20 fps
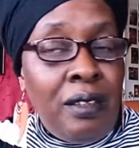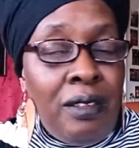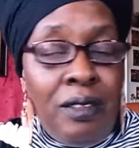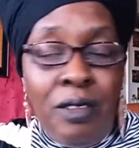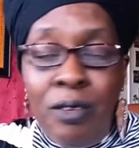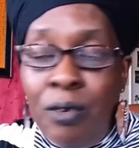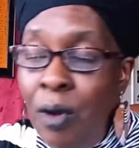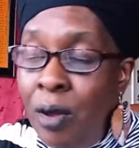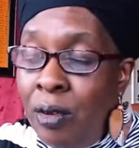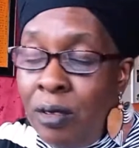
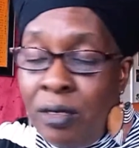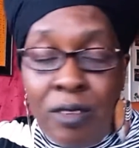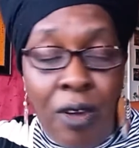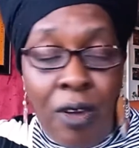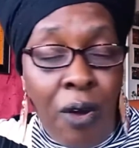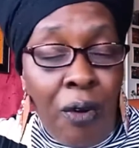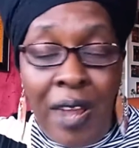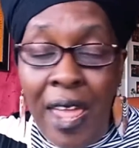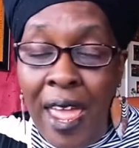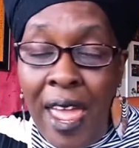you
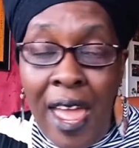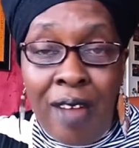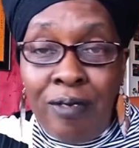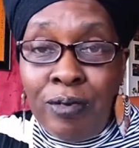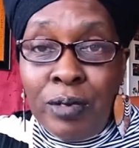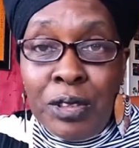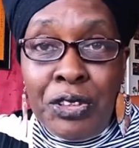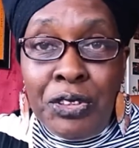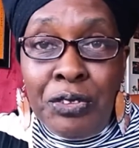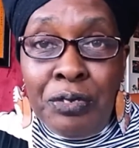don't
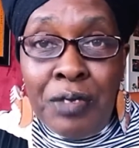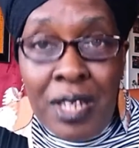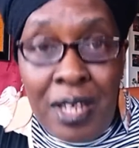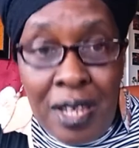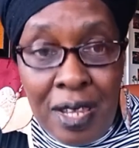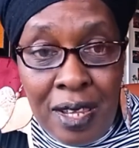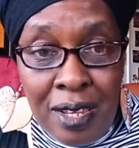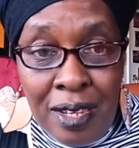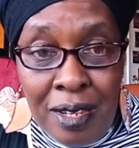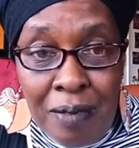have what you
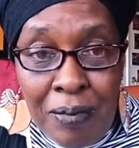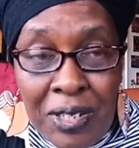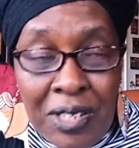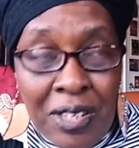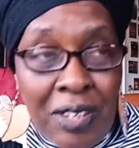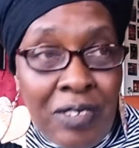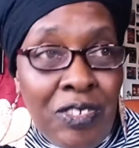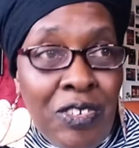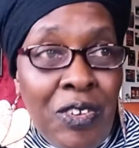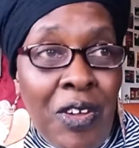need
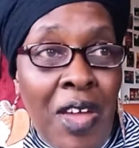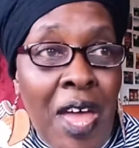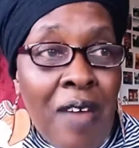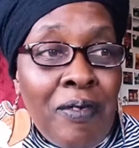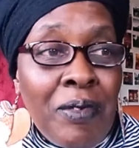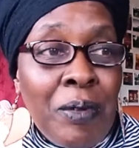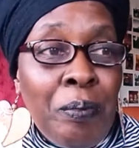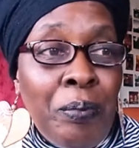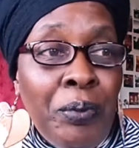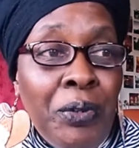because you
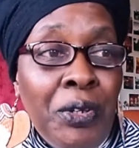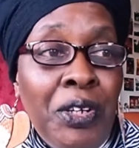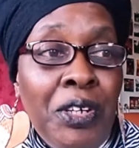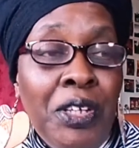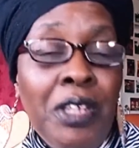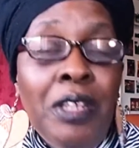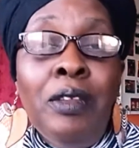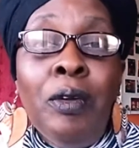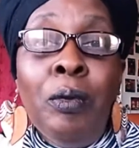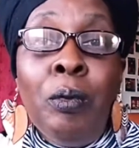haven't put
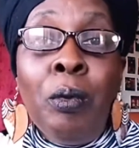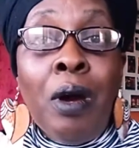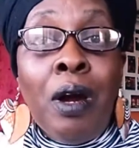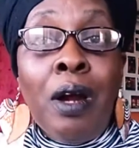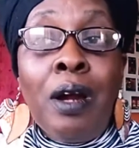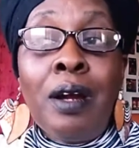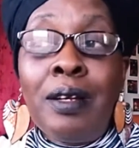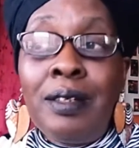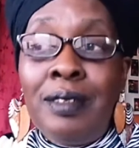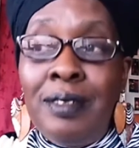in the
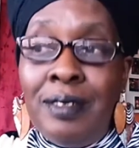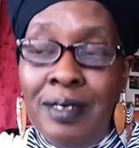work